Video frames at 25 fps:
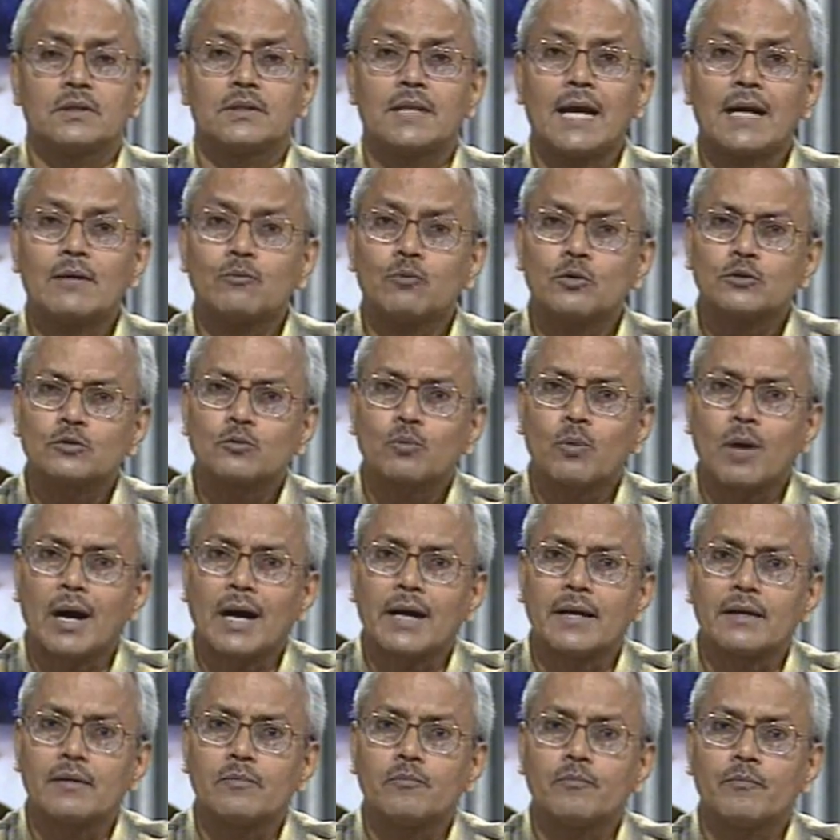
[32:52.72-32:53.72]
That was
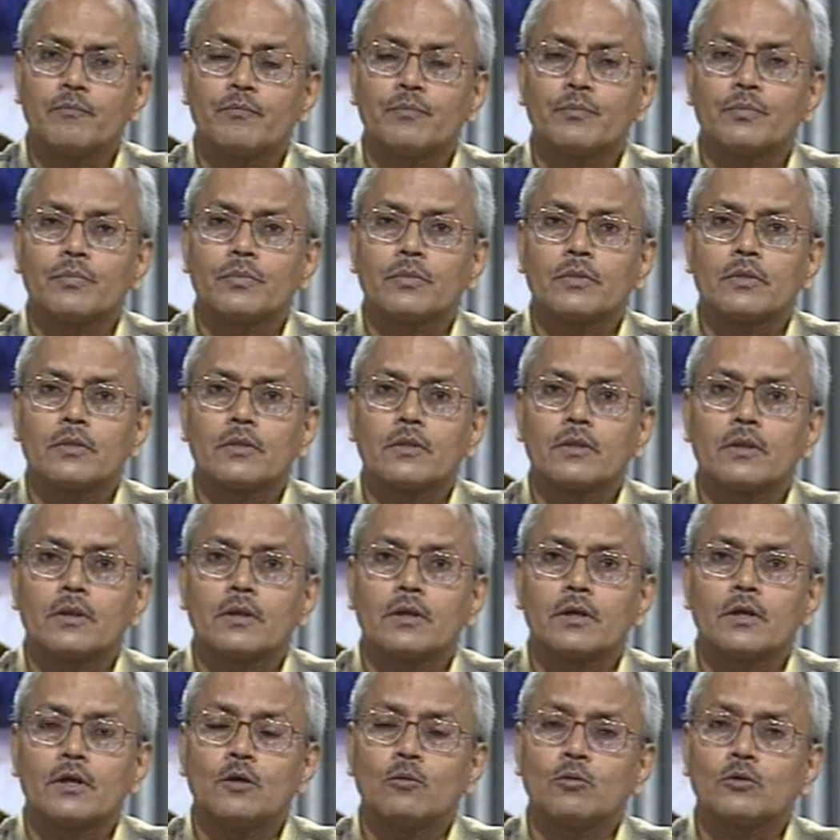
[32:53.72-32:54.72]
why
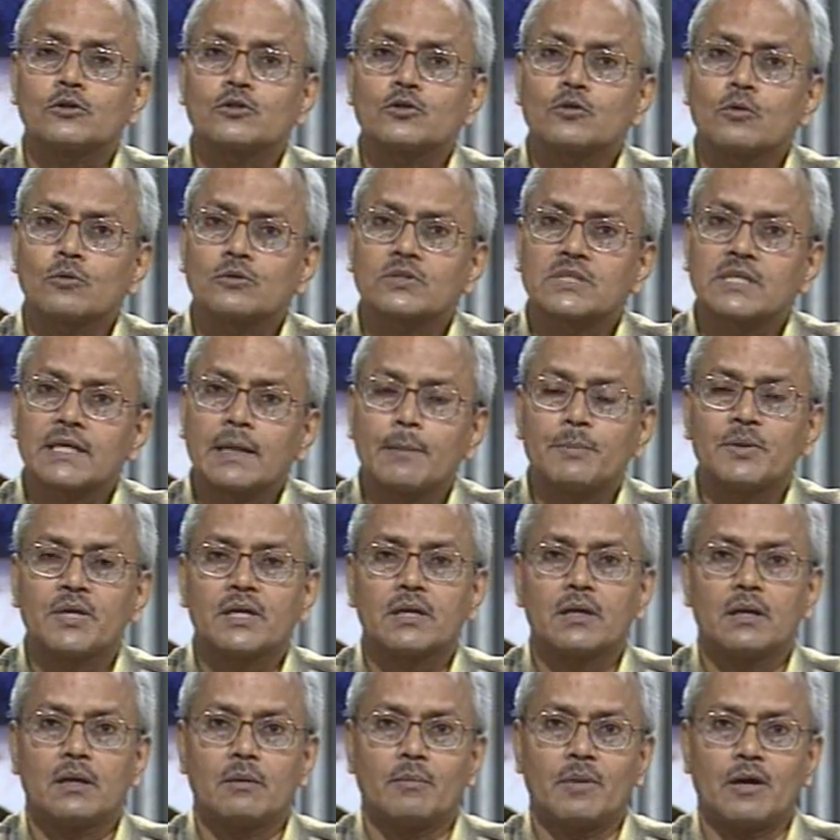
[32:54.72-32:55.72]
he was so
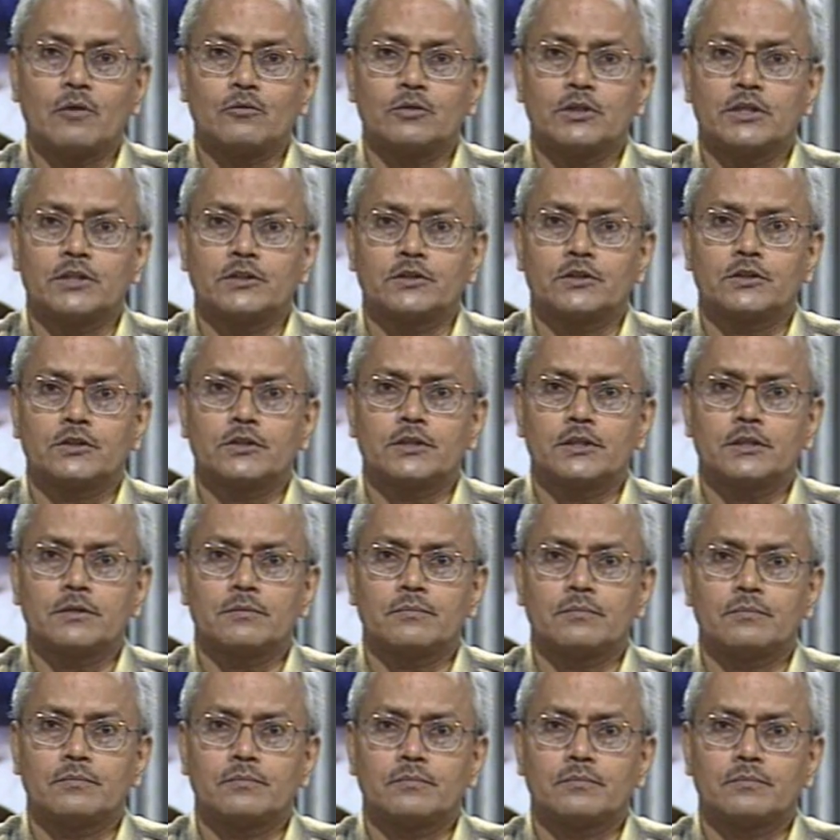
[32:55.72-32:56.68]
skeptical about history.